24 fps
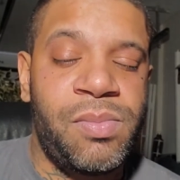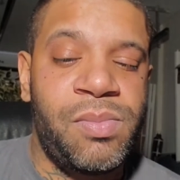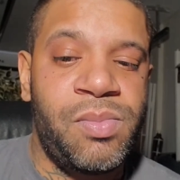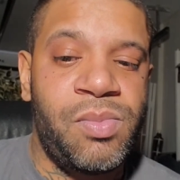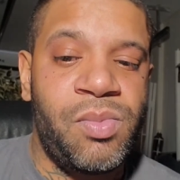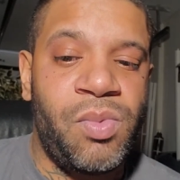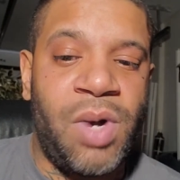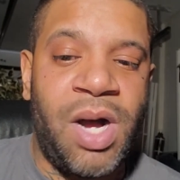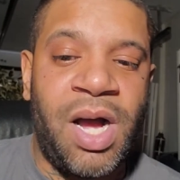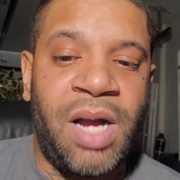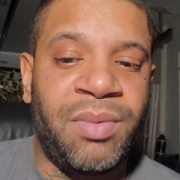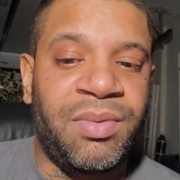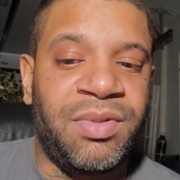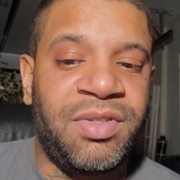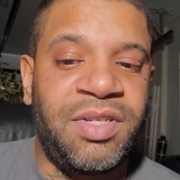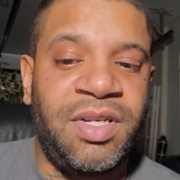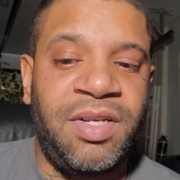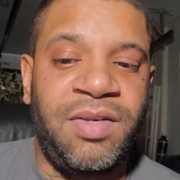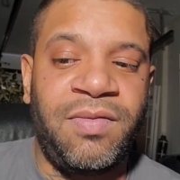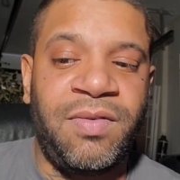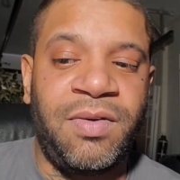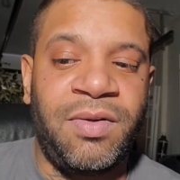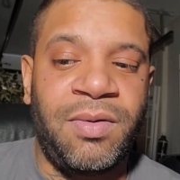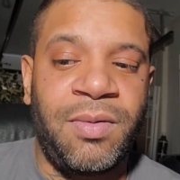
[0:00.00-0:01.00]
Wide
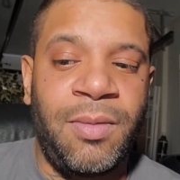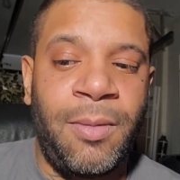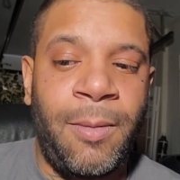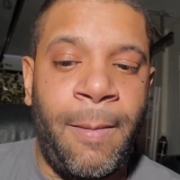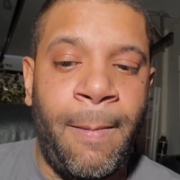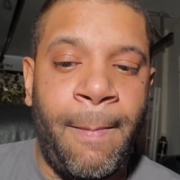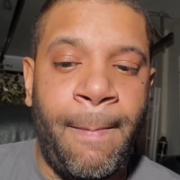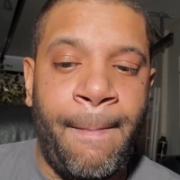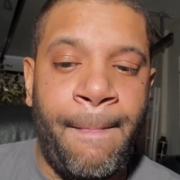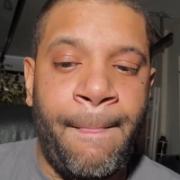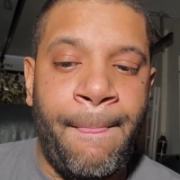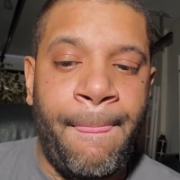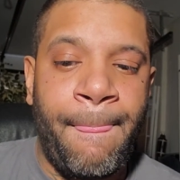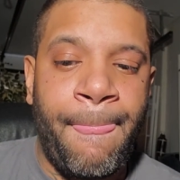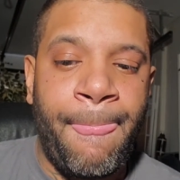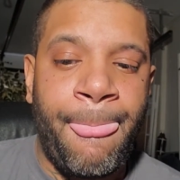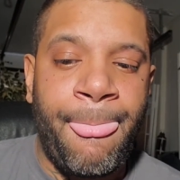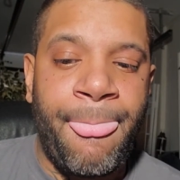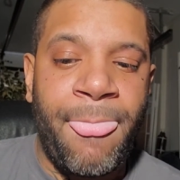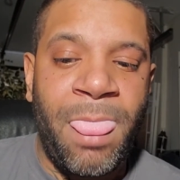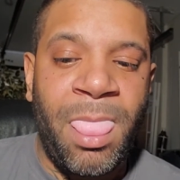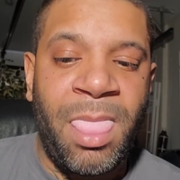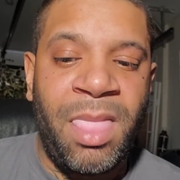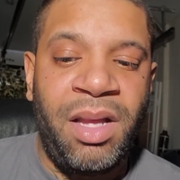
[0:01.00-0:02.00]
receiver.
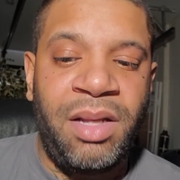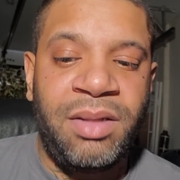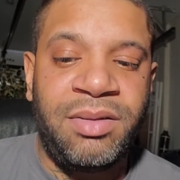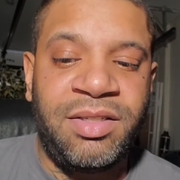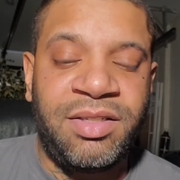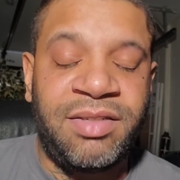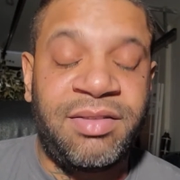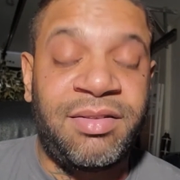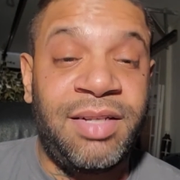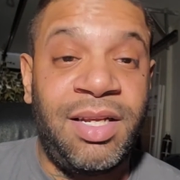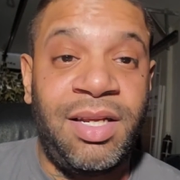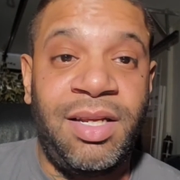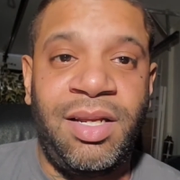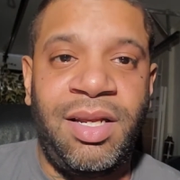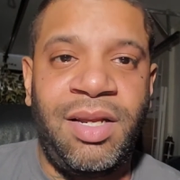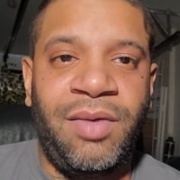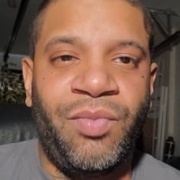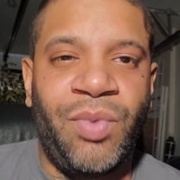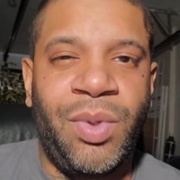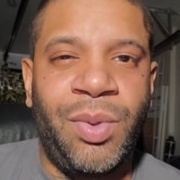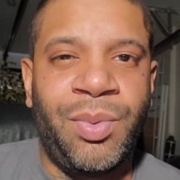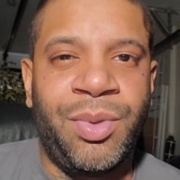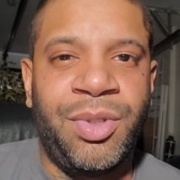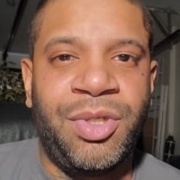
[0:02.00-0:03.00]
Just think, if
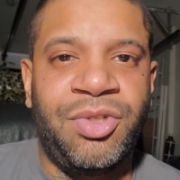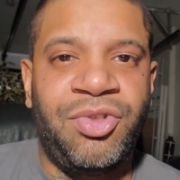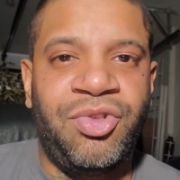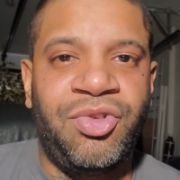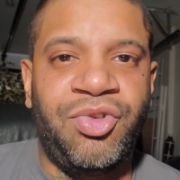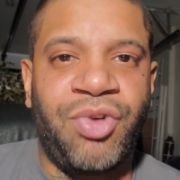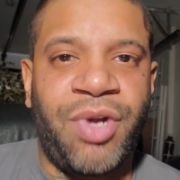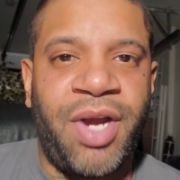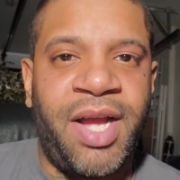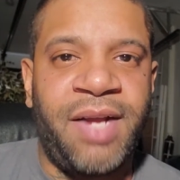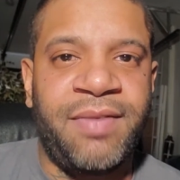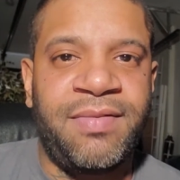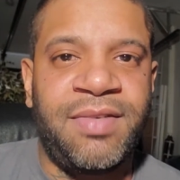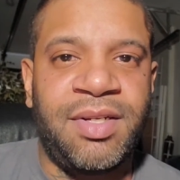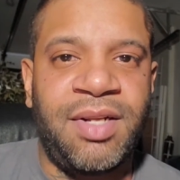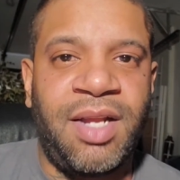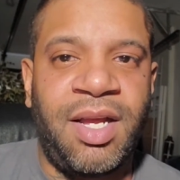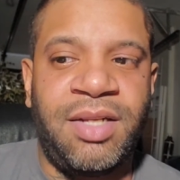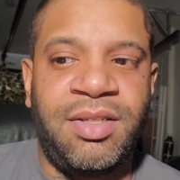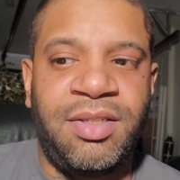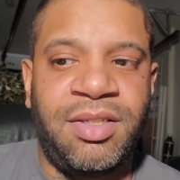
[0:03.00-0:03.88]
we would have drafted like